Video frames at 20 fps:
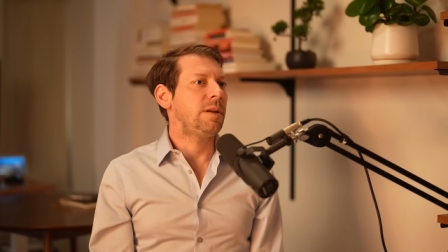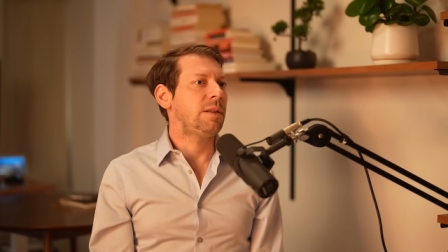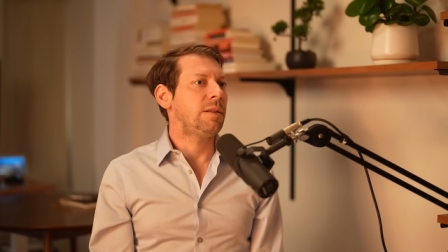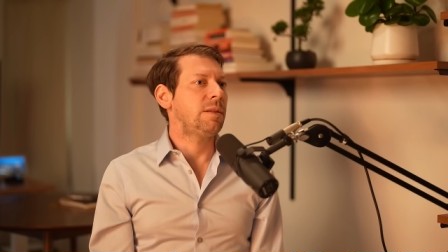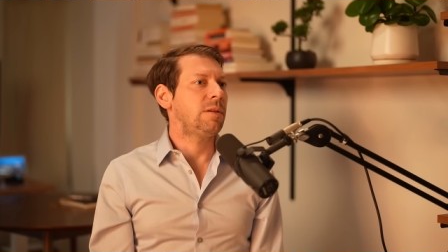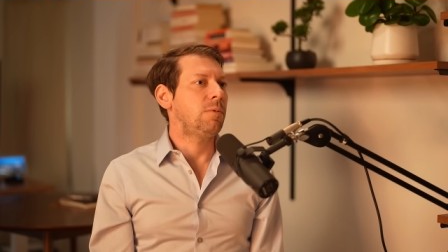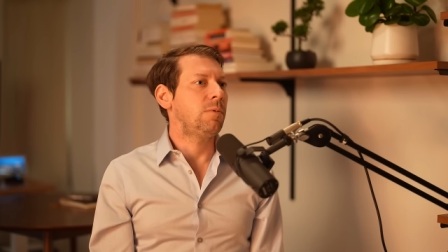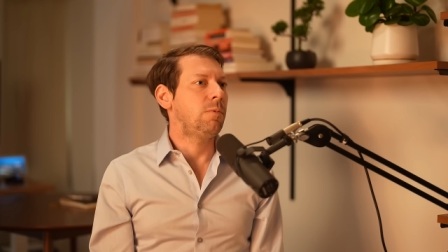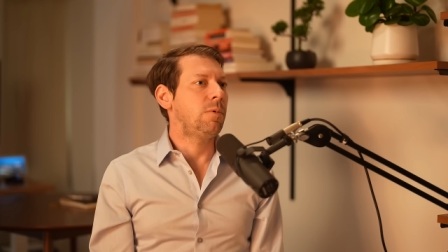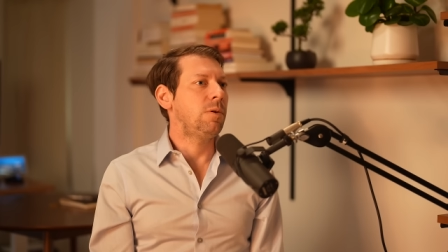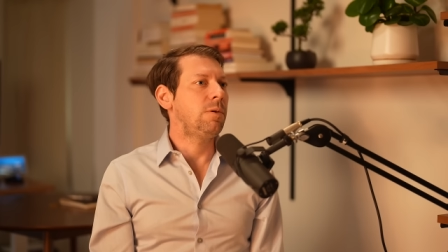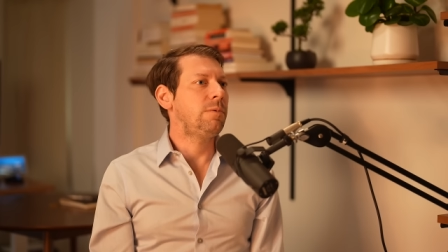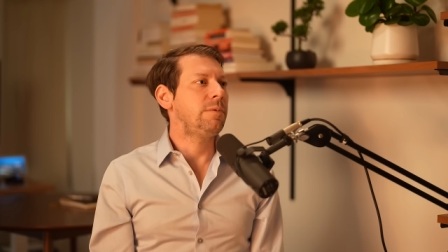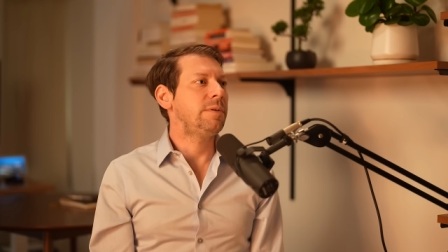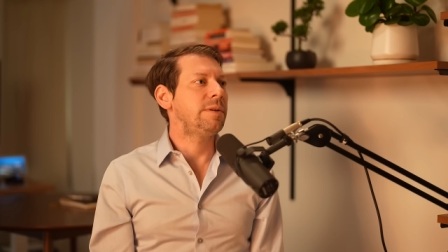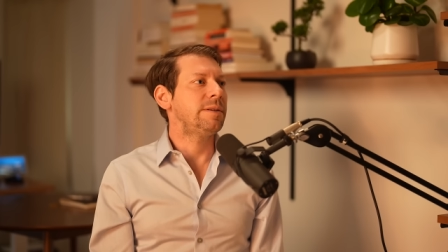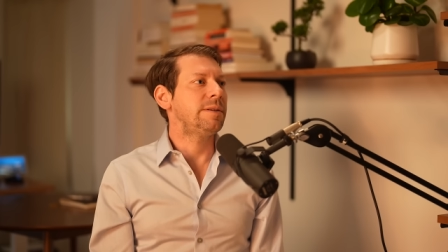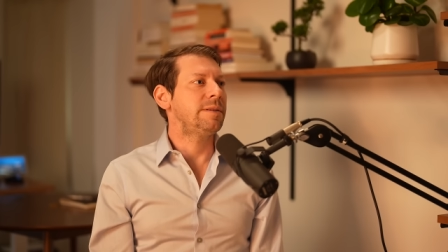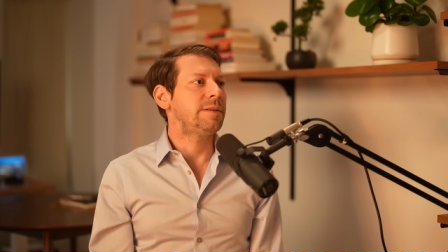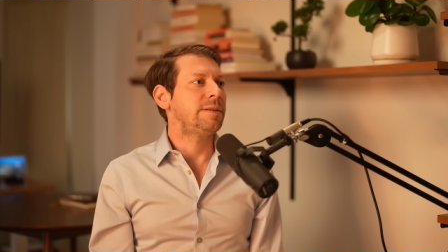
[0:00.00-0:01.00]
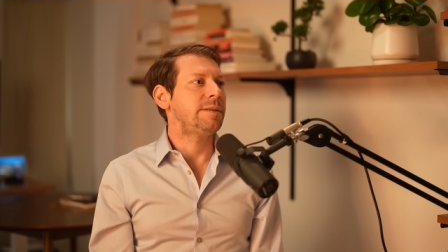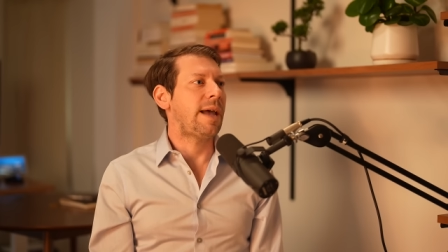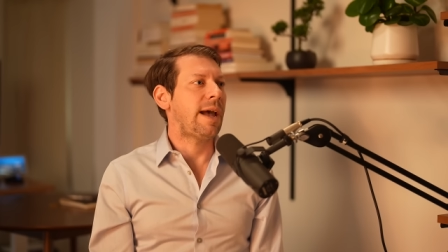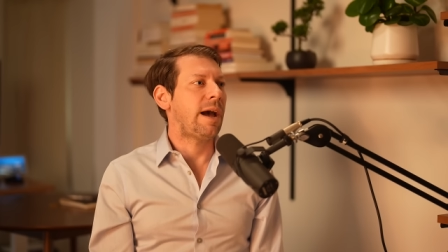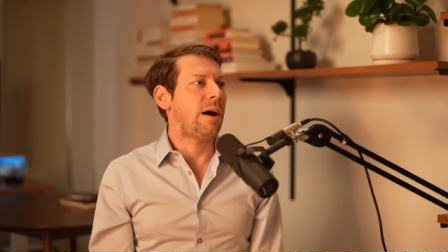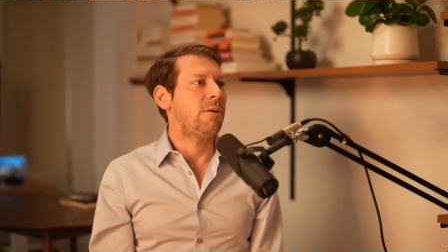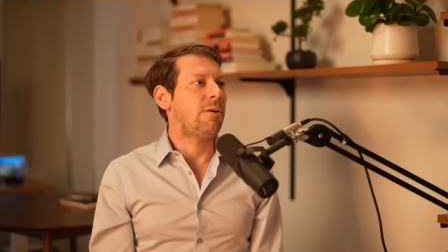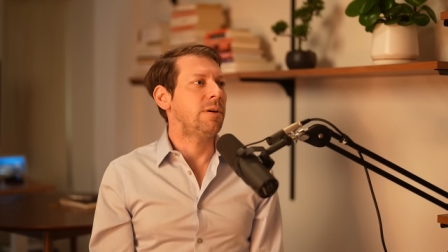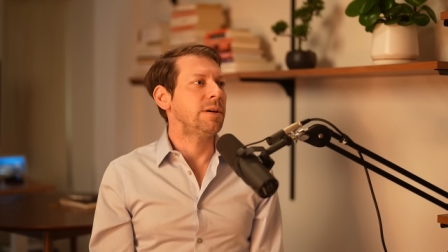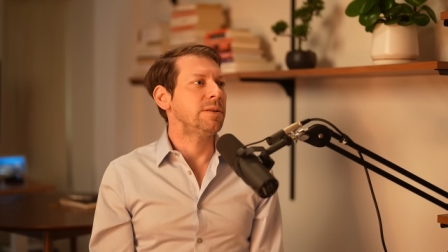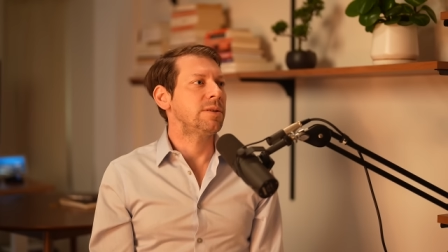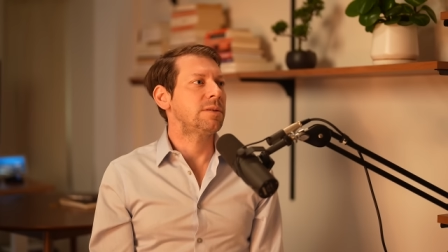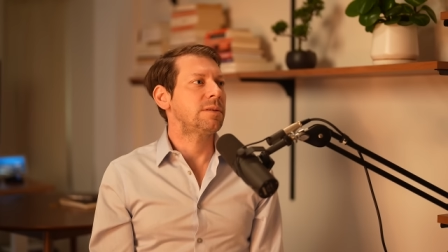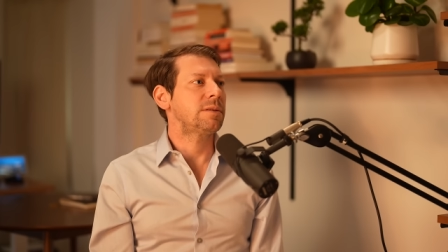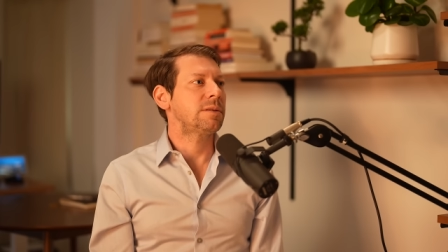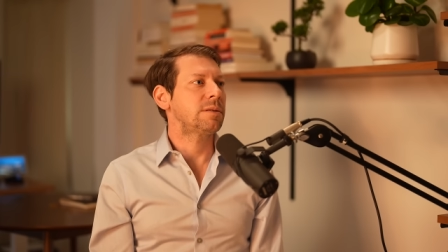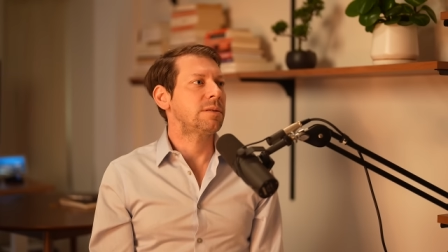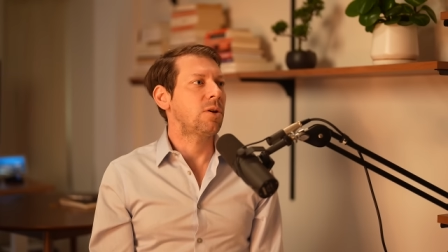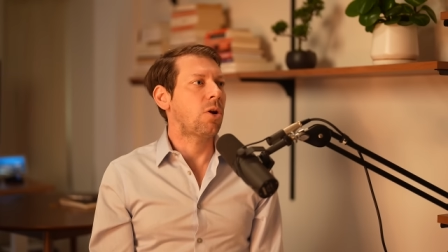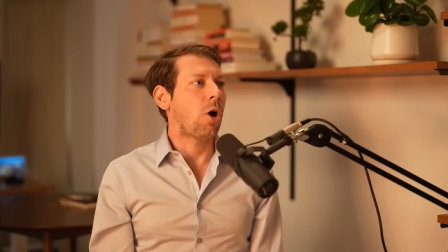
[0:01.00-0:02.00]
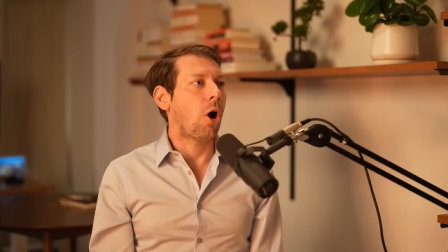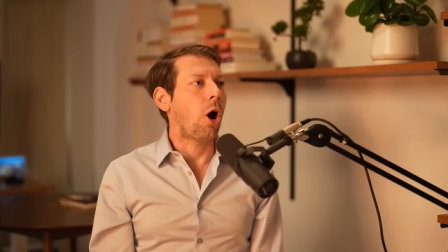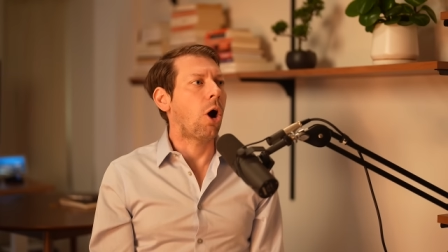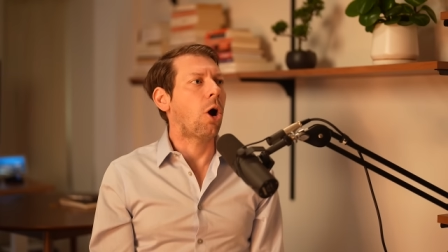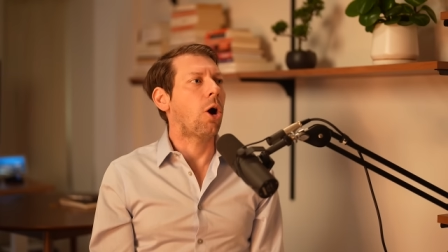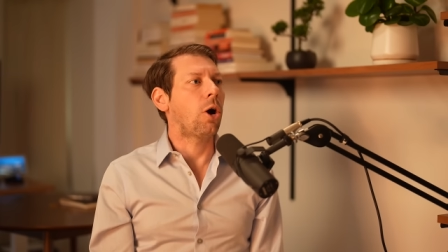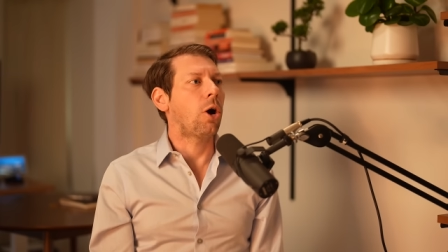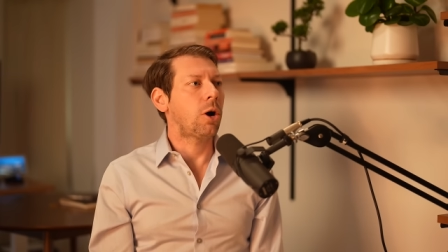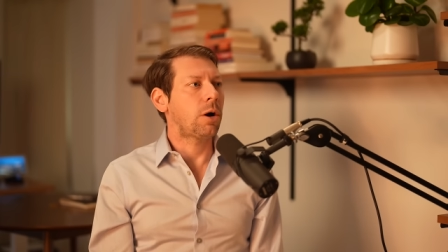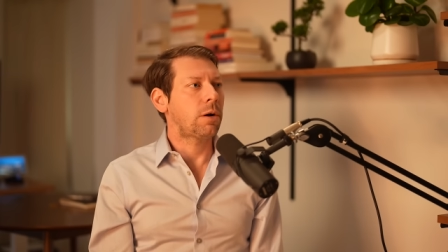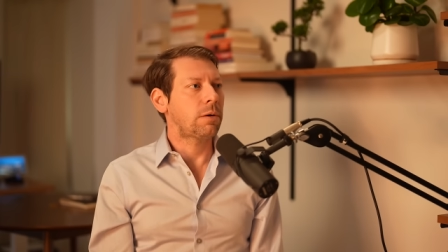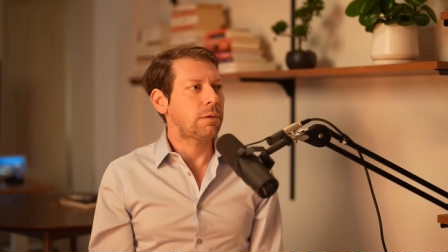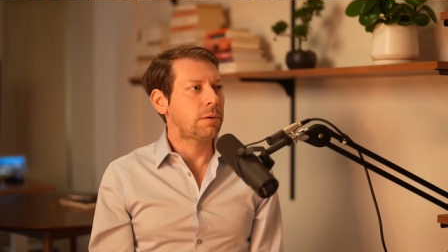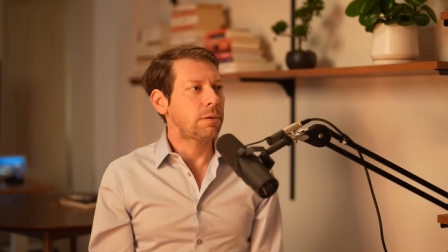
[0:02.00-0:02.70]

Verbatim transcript: the wound is now a scar.